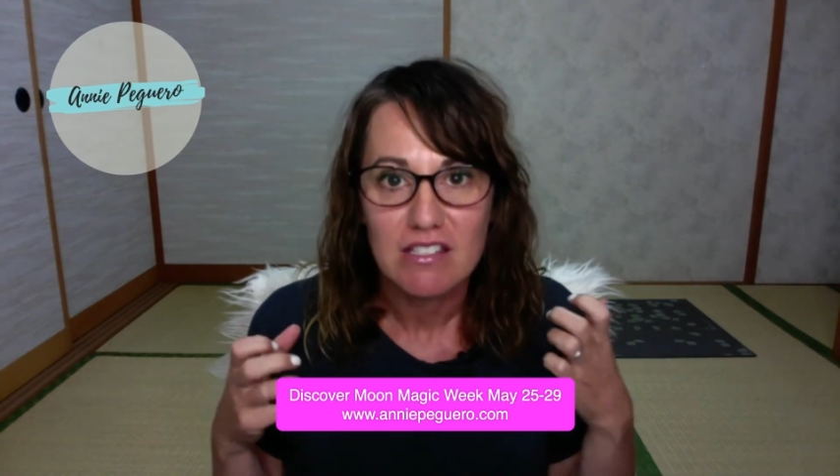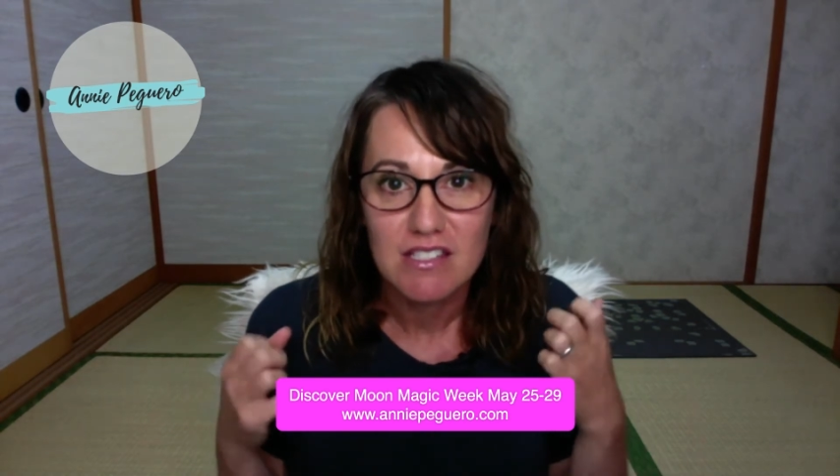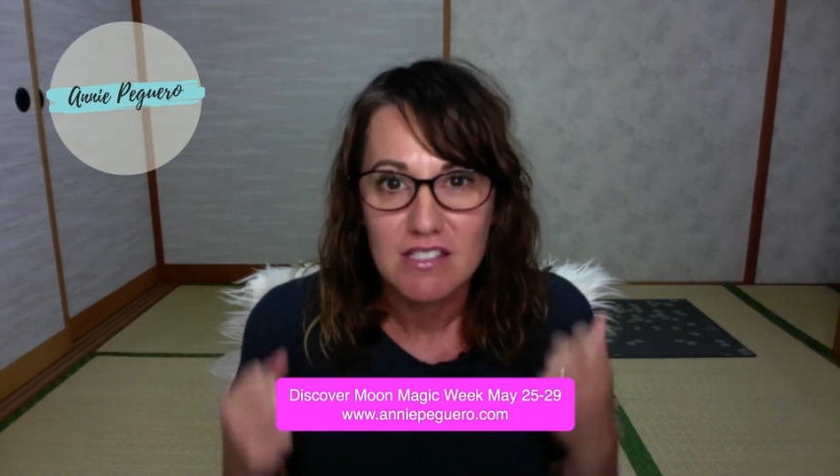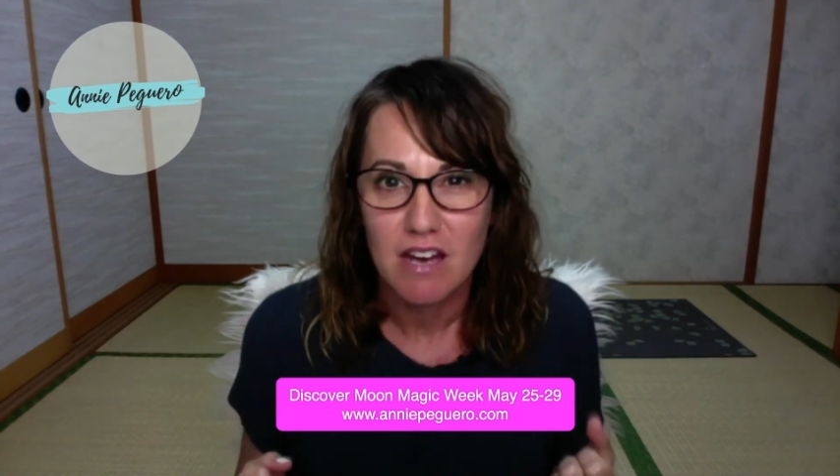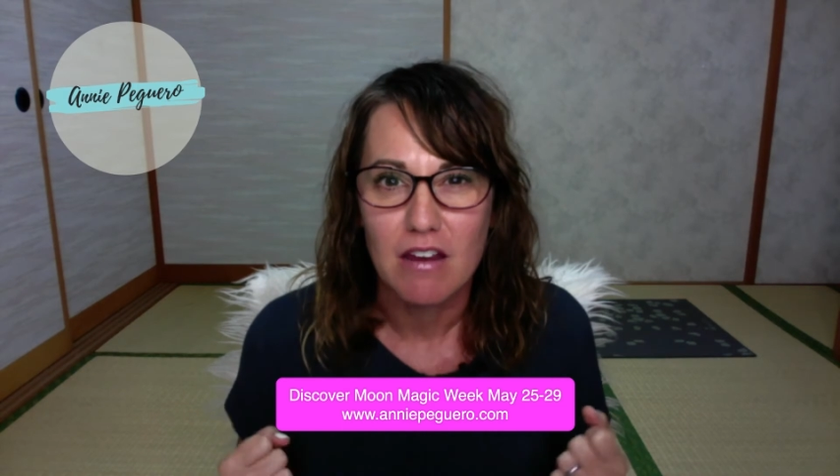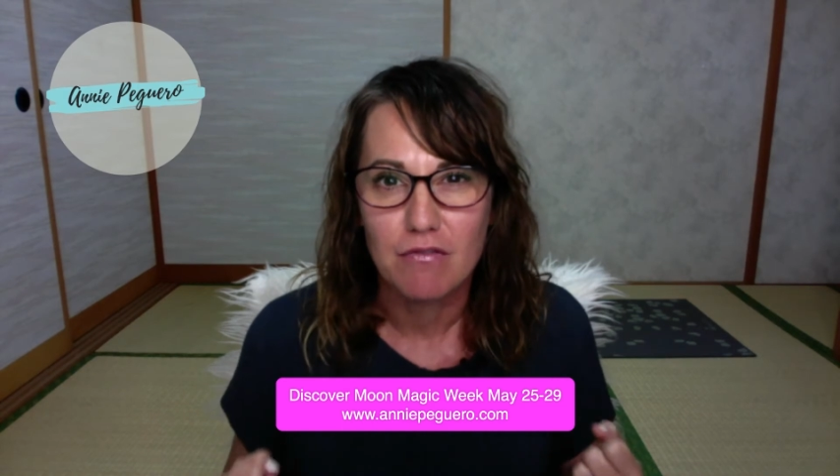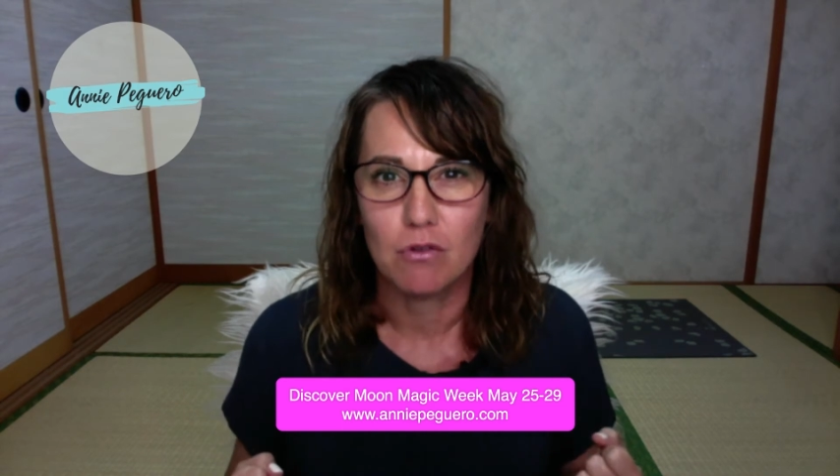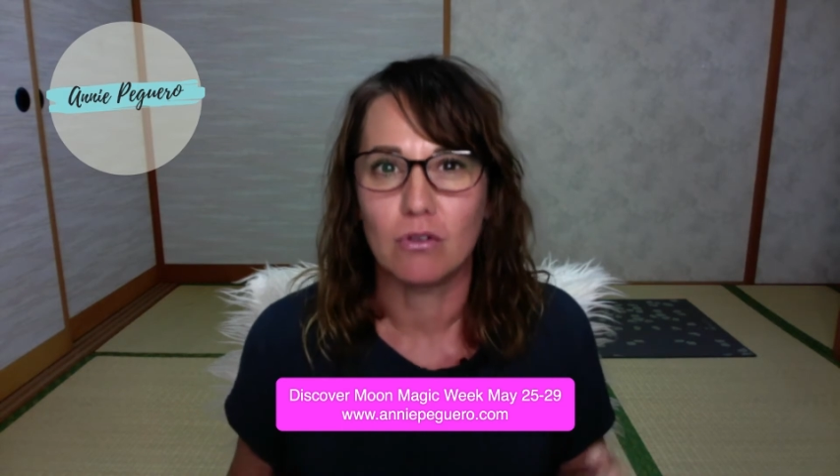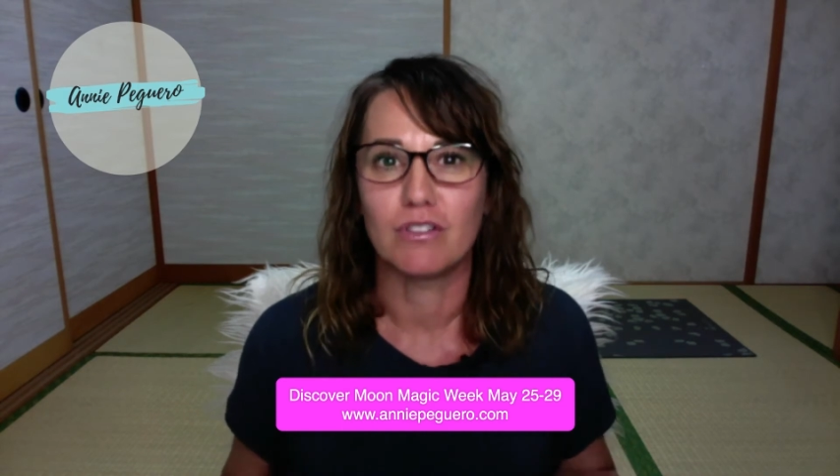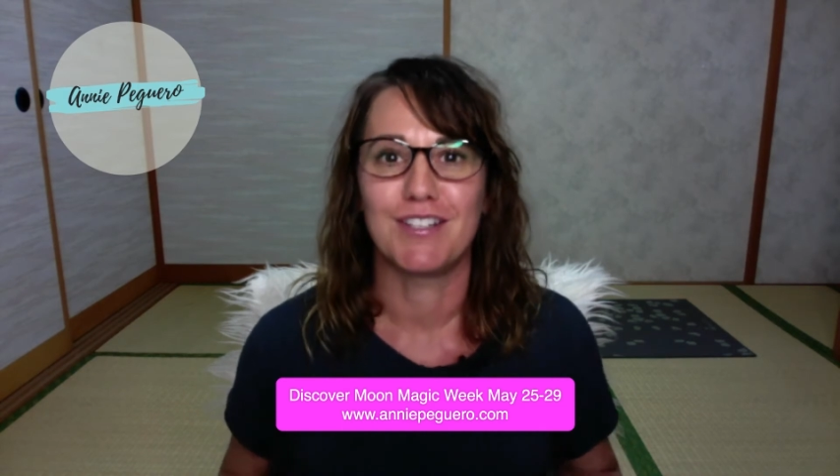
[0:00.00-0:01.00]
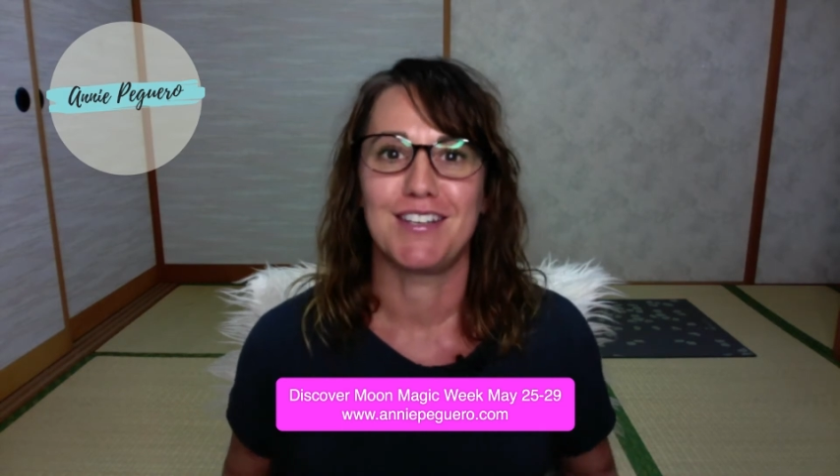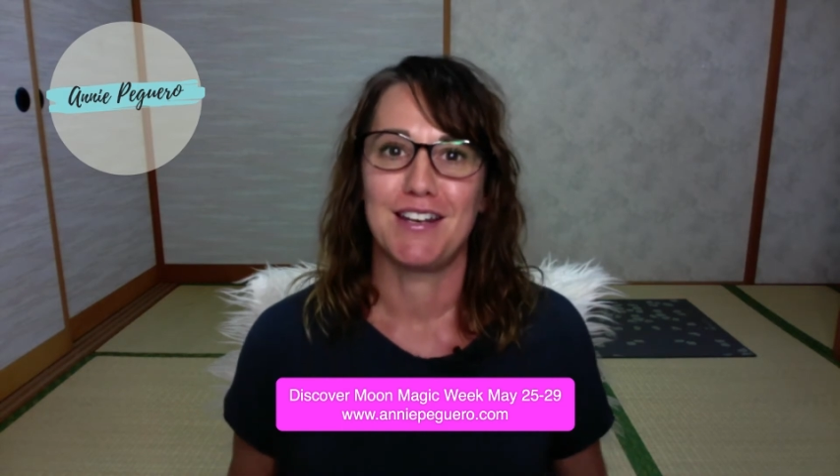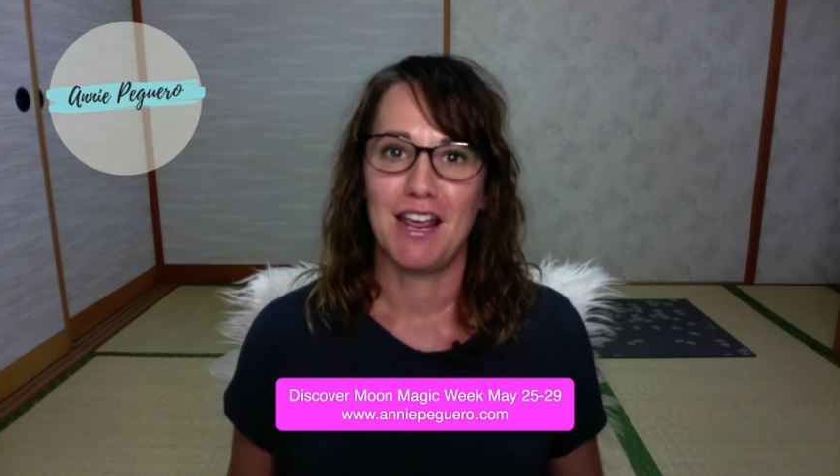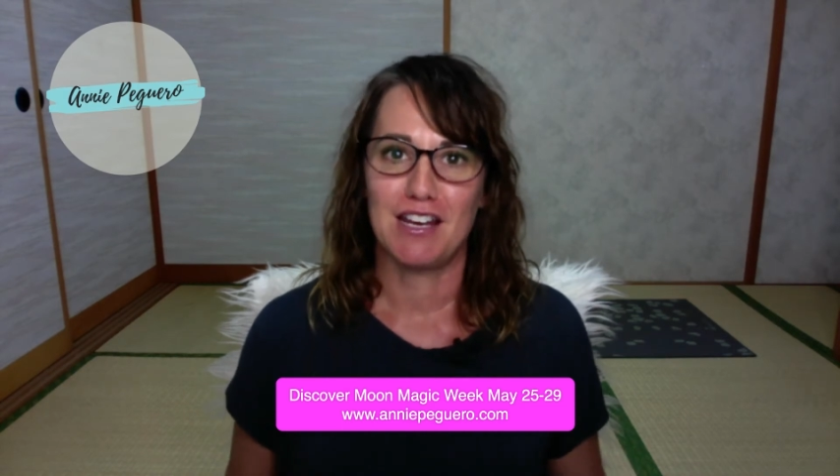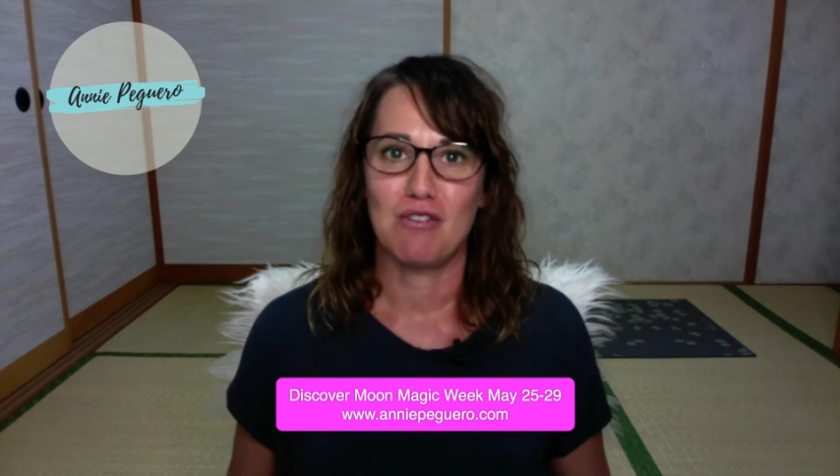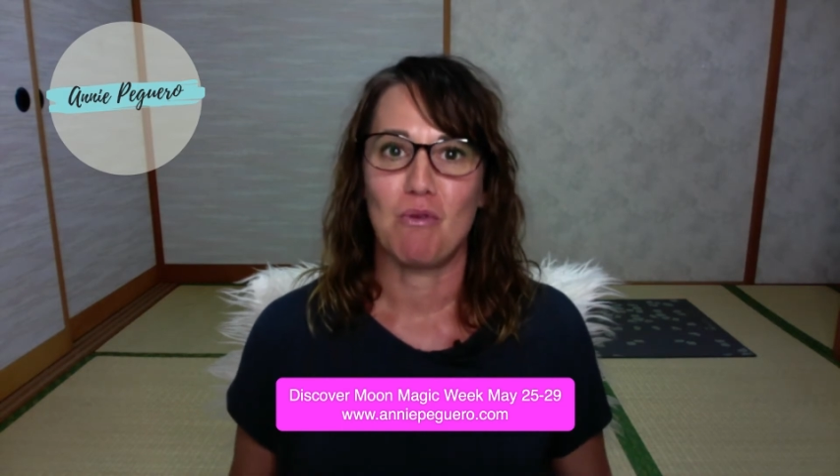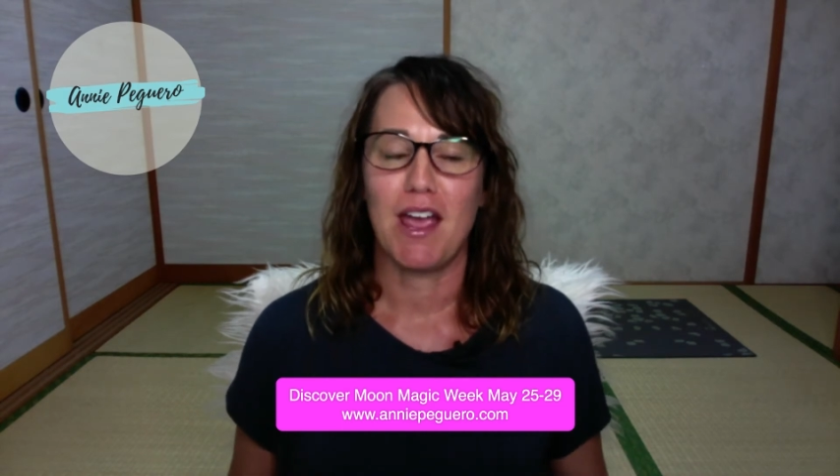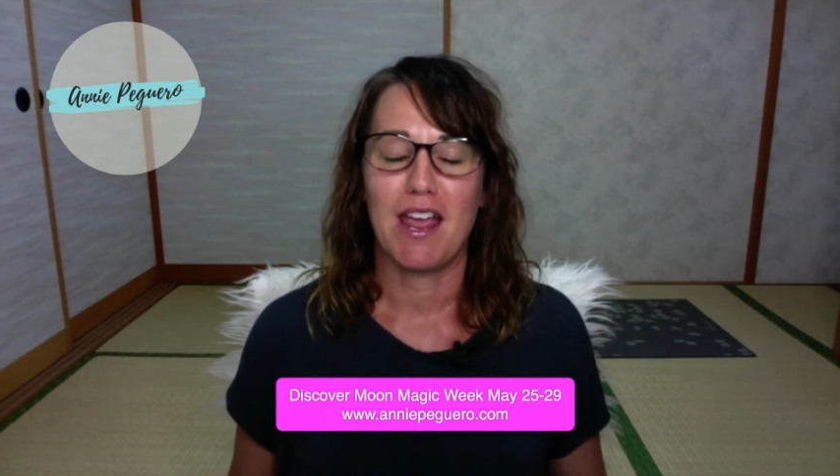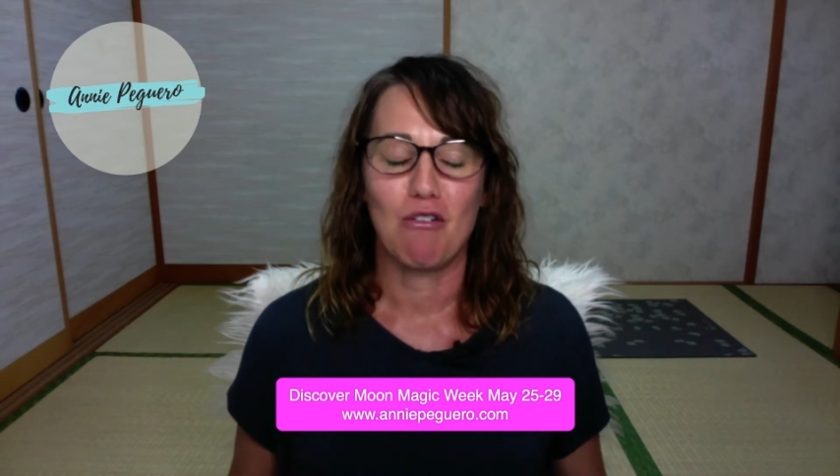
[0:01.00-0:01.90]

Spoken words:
stifled in any way,